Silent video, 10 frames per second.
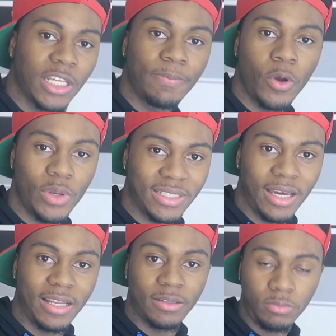of their protein is
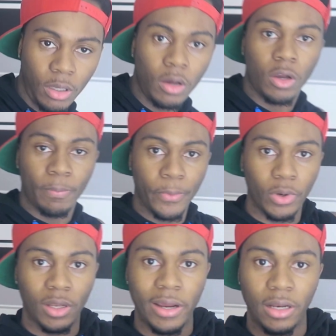kind of
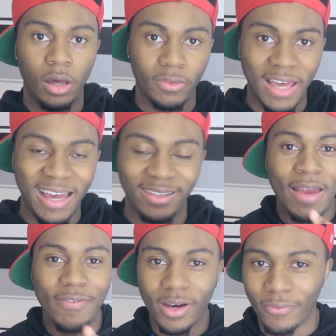borderline along that.
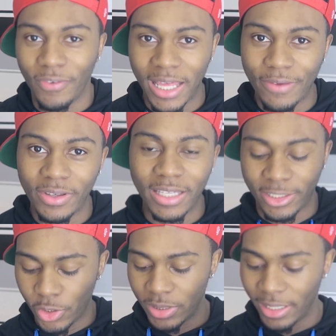If you have unflavored,
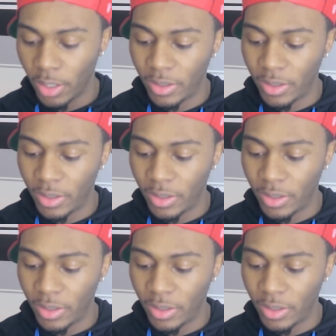then it's usually